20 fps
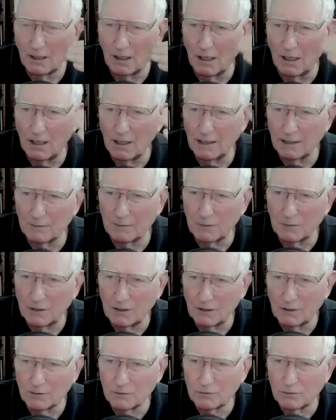I am
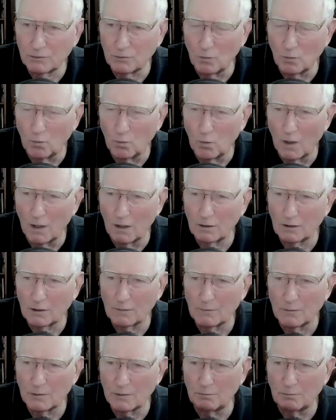here to
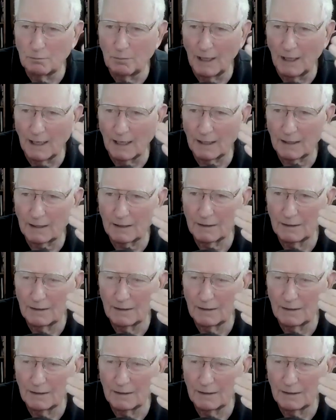welcome you back